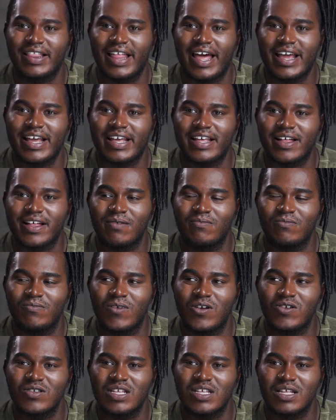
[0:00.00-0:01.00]
like
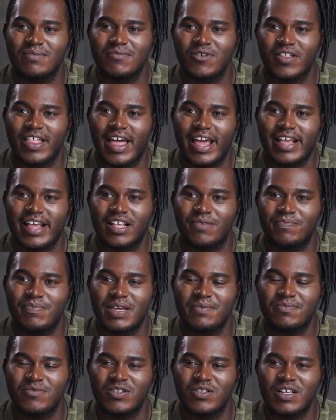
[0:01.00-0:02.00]
most of them are like
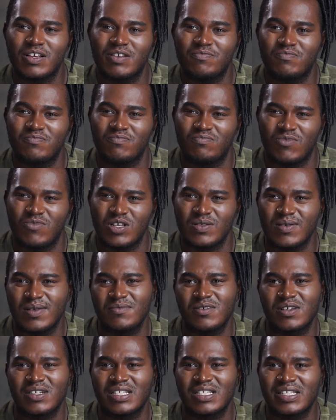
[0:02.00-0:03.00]
people that most
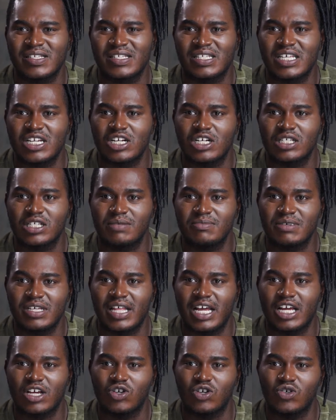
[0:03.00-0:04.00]
people consider to be
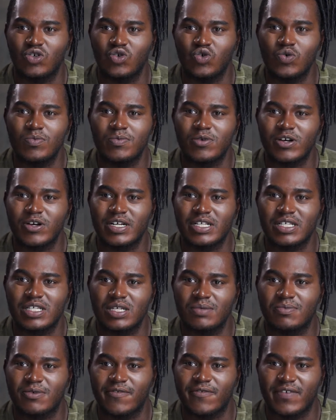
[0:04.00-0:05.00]
like uber and
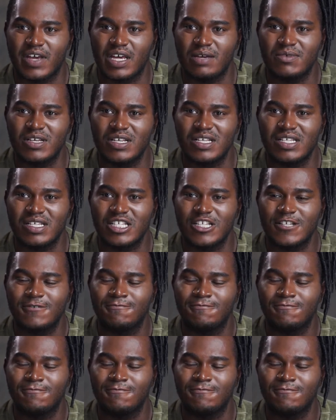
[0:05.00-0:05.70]
super famous.